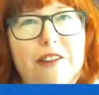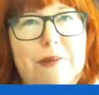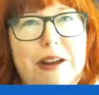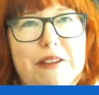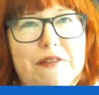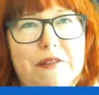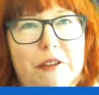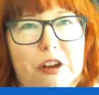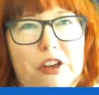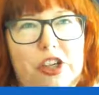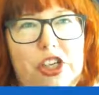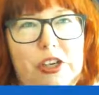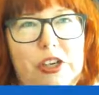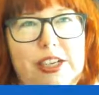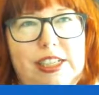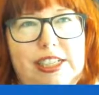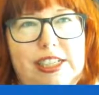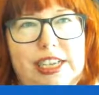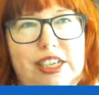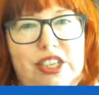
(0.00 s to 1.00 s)
of my
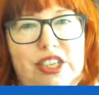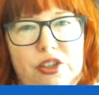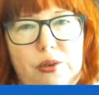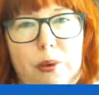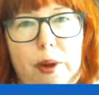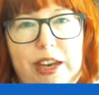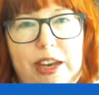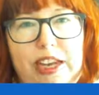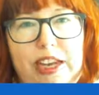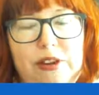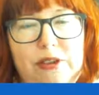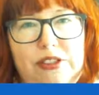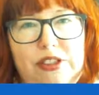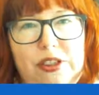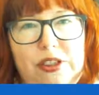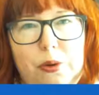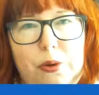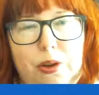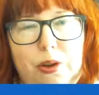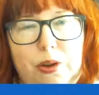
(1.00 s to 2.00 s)
furniture is like 20
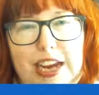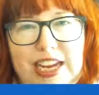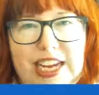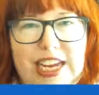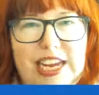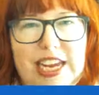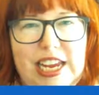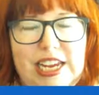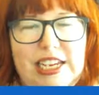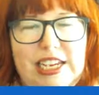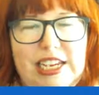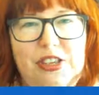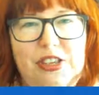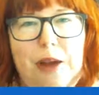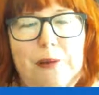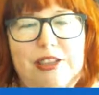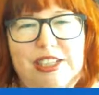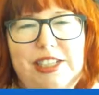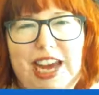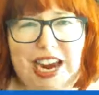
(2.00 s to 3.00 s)
years old IKEA. So
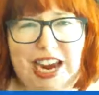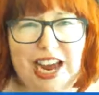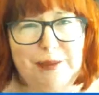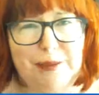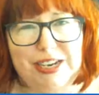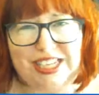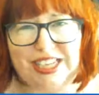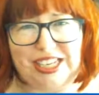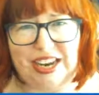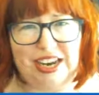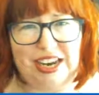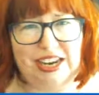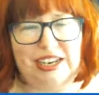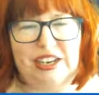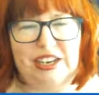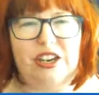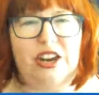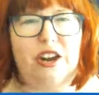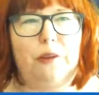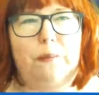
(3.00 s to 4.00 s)
I was like, I'm just going
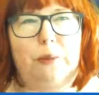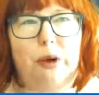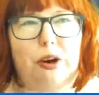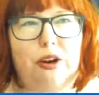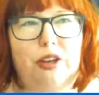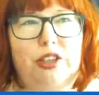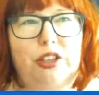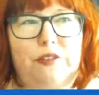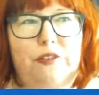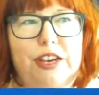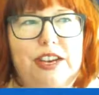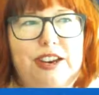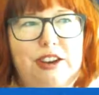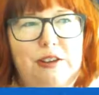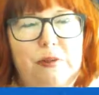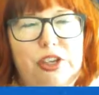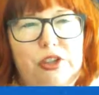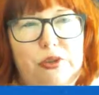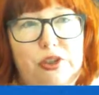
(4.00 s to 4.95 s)
to, birch veneer, which